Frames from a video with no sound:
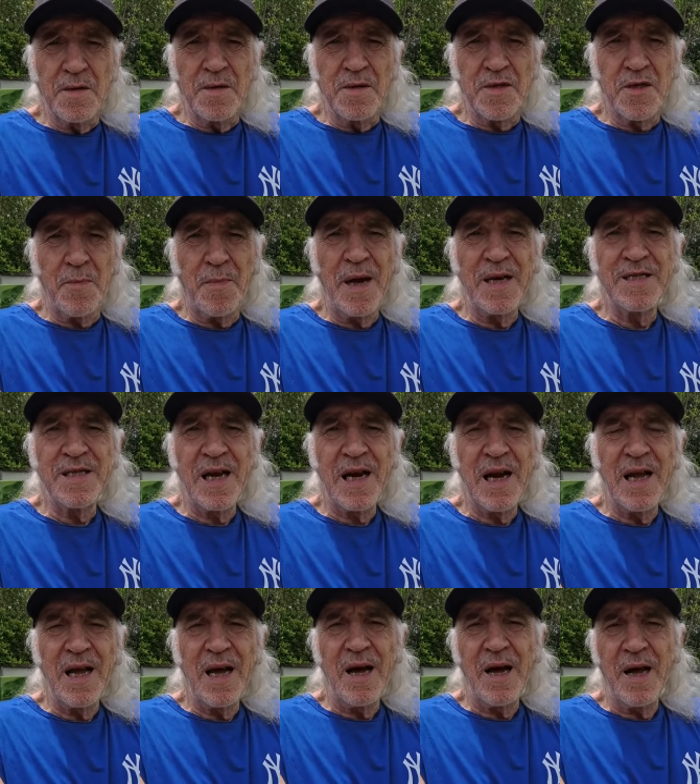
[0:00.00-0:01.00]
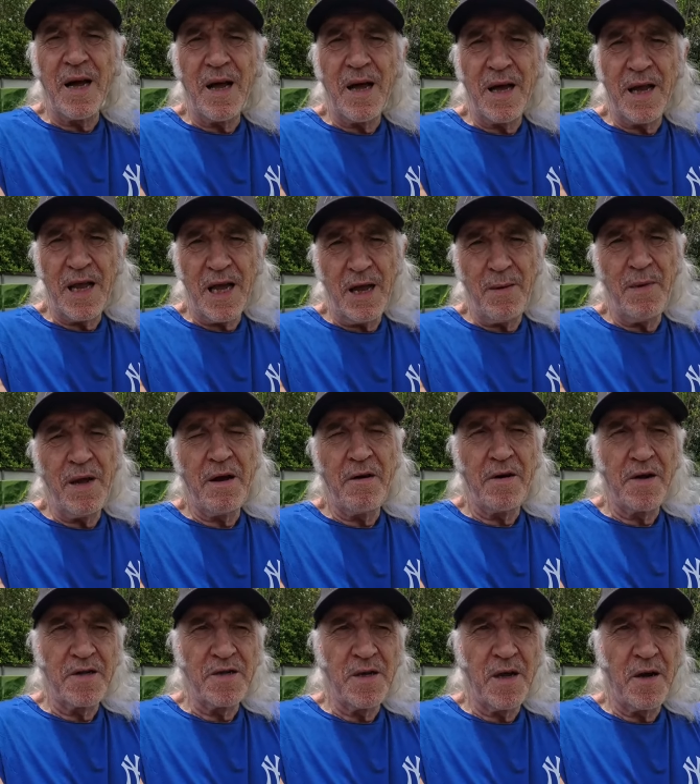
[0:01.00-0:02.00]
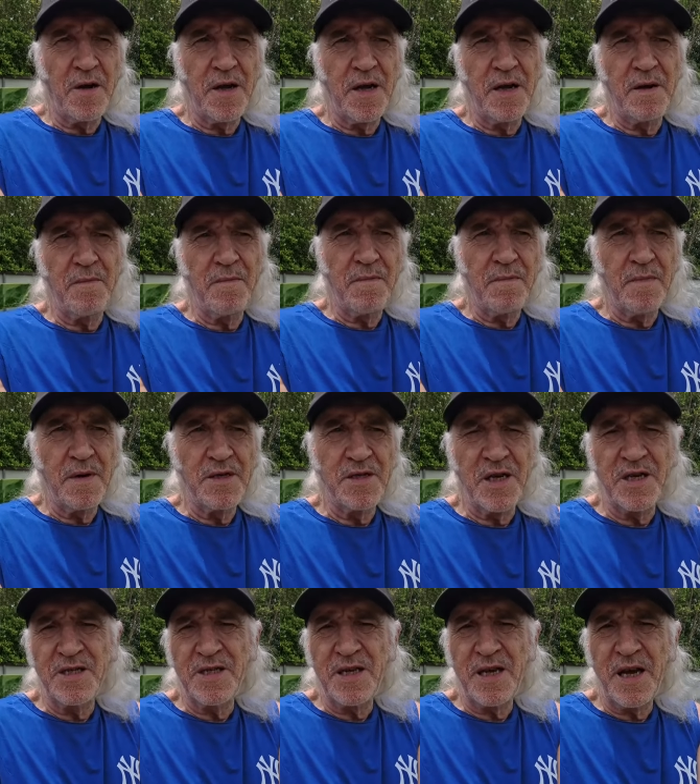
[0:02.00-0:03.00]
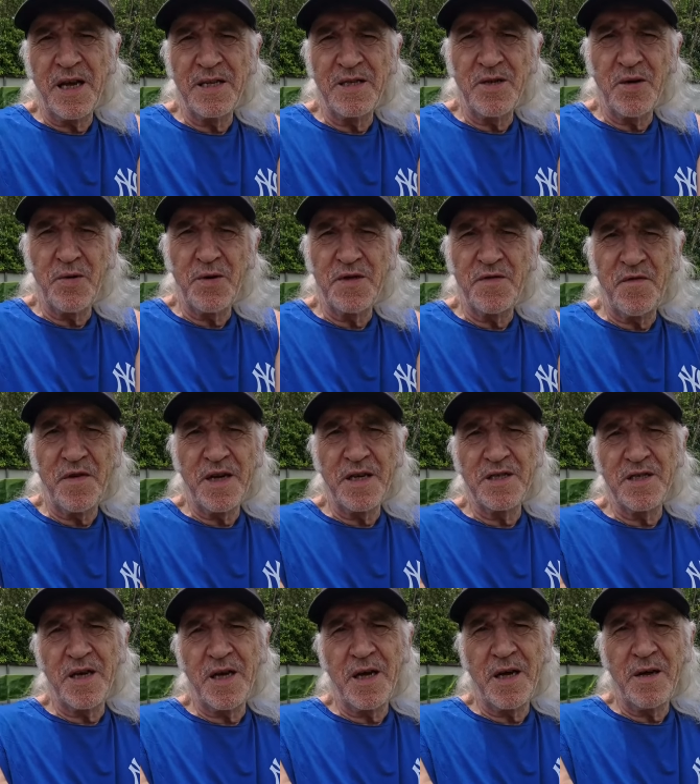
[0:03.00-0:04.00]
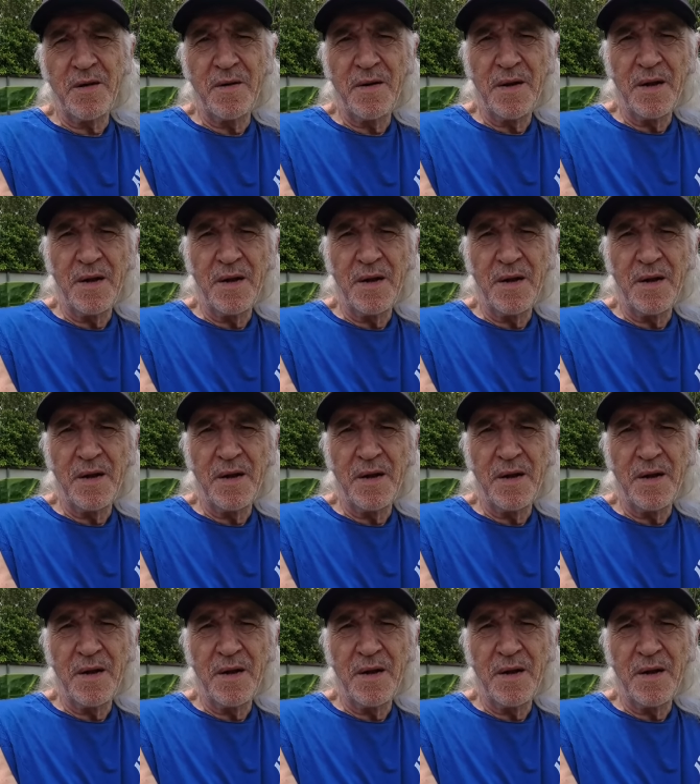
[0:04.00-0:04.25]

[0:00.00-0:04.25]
So basically, I came here on a 60-day tourist visa,